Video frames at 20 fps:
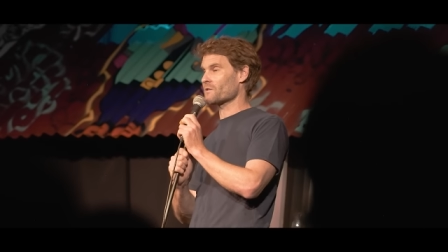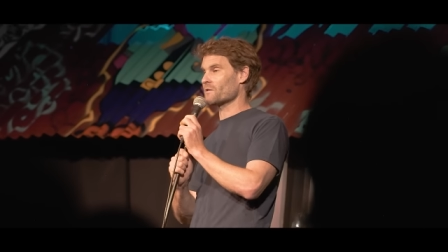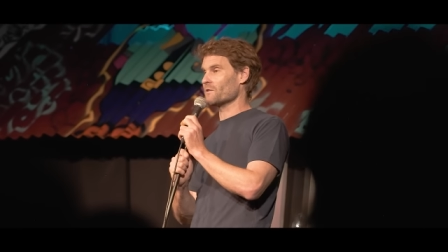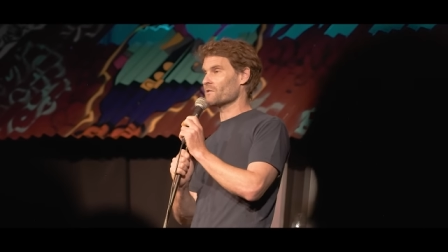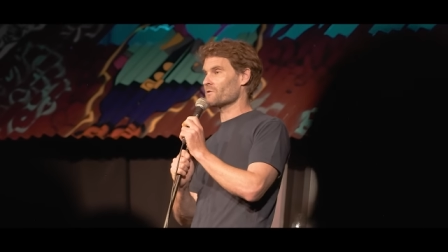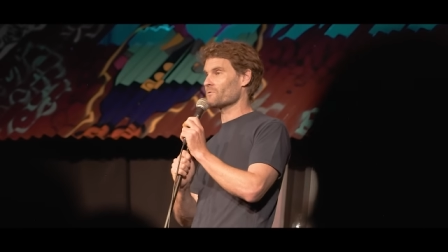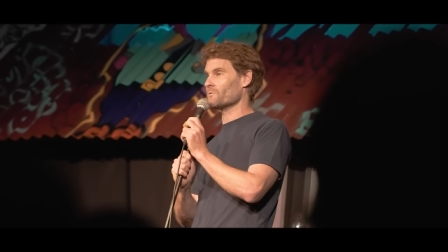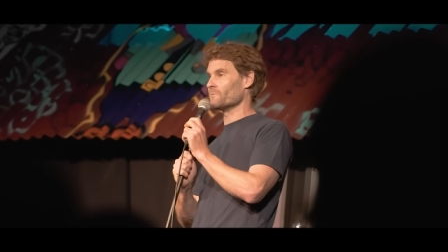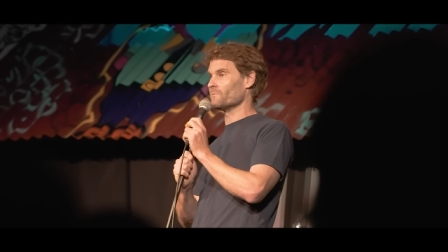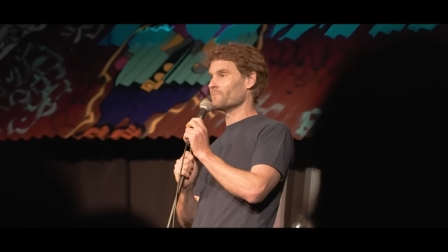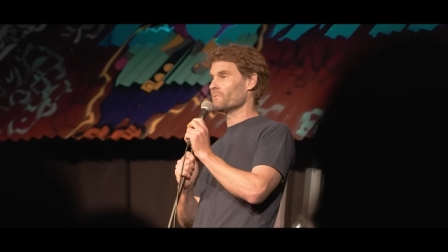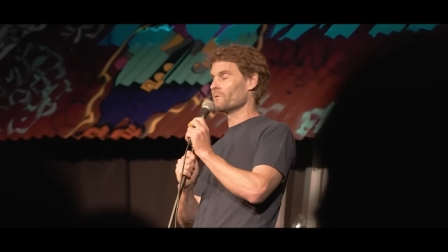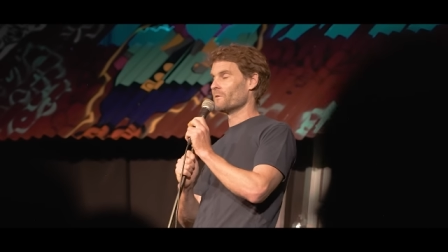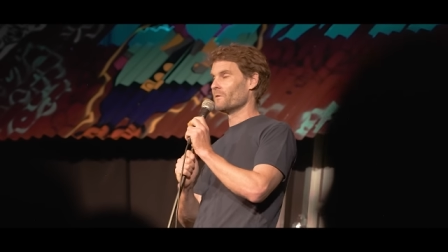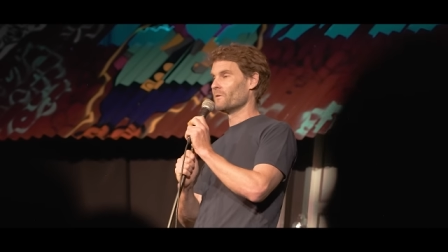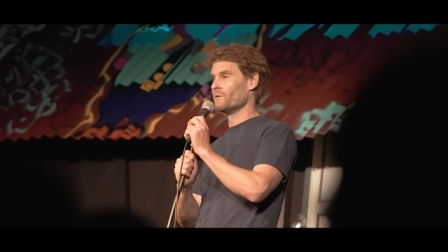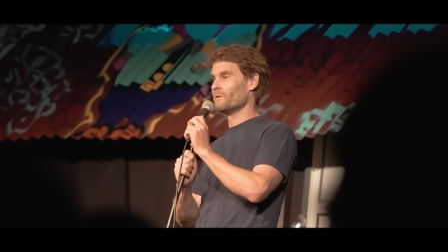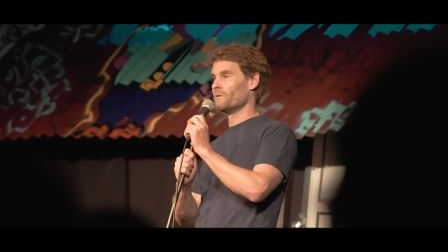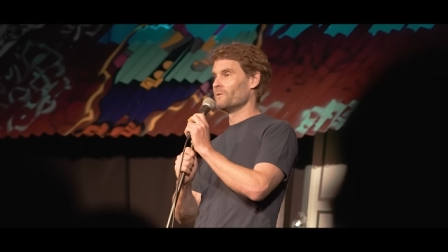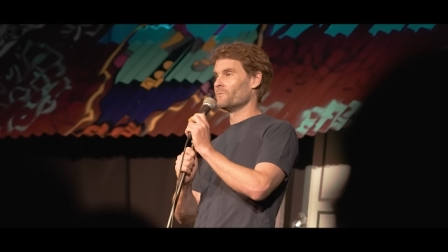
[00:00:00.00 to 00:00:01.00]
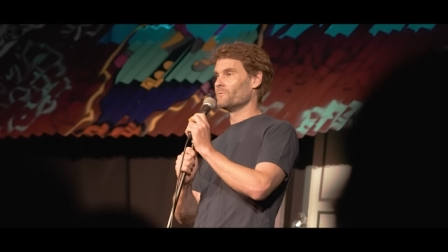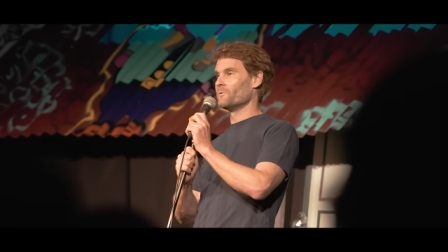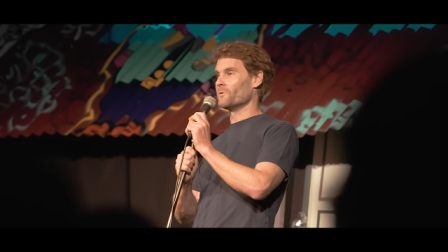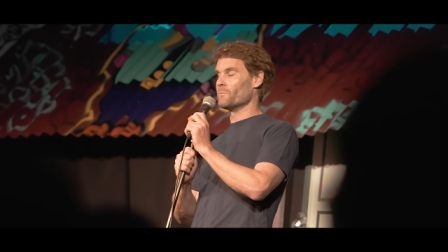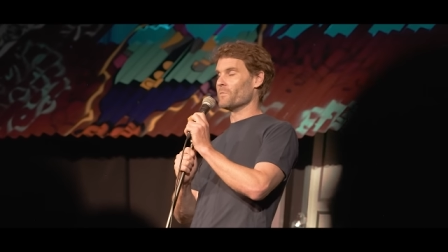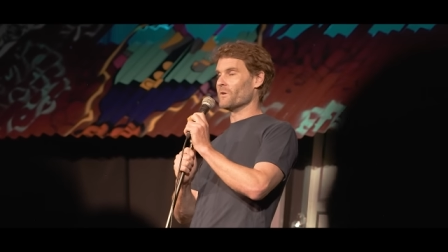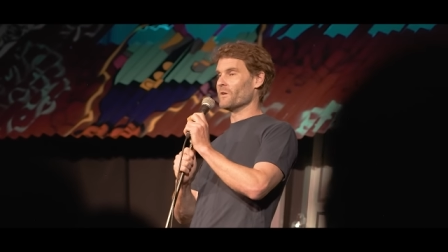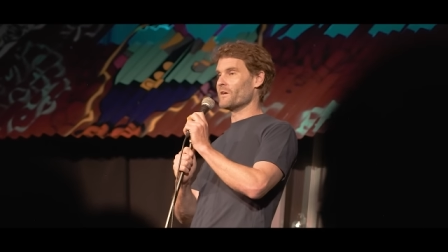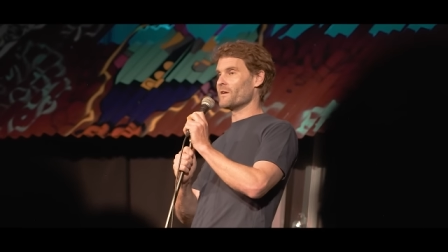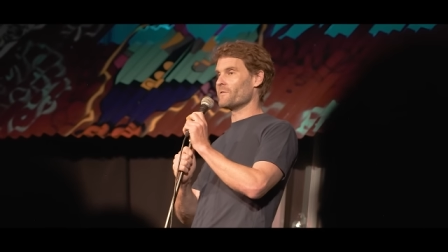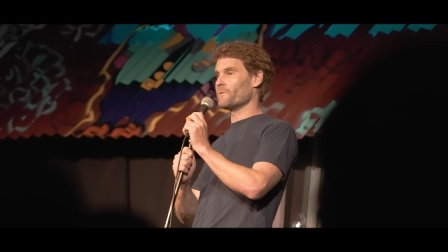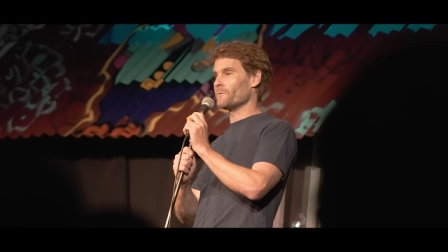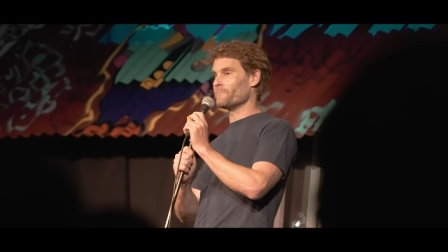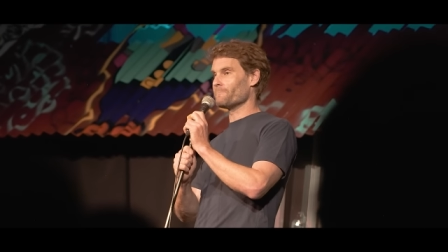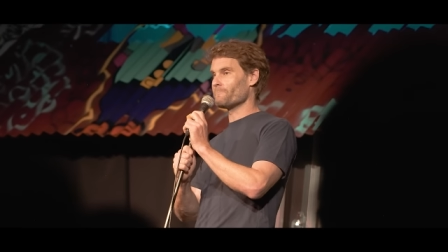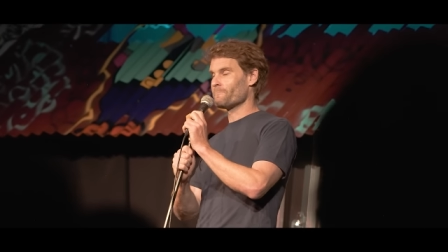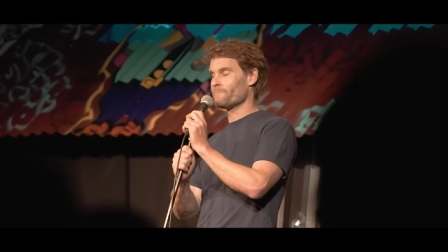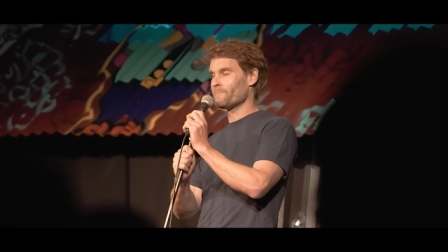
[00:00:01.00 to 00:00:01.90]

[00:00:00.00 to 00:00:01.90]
kids. You wouldn't, wouldn't believe it.